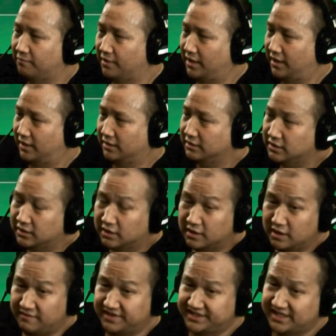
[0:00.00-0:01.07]
Where
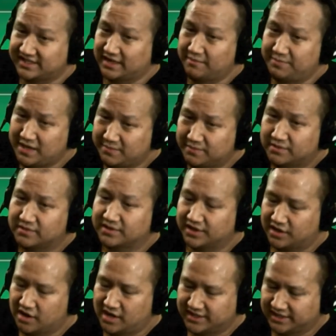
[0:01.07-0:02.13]
if you see the same people, the
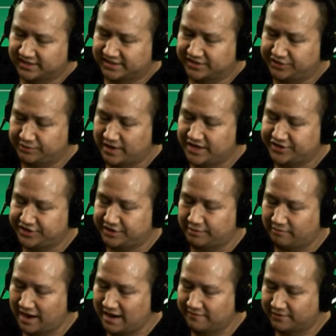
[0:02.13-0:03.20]
context situation, the
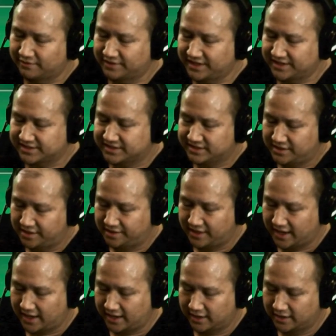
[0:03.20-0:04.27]
rivalries,
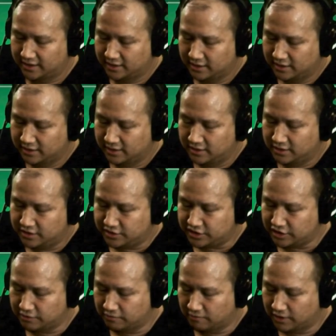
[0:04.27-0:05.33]
then
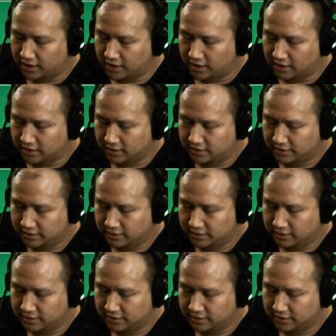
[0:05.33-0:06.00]
you will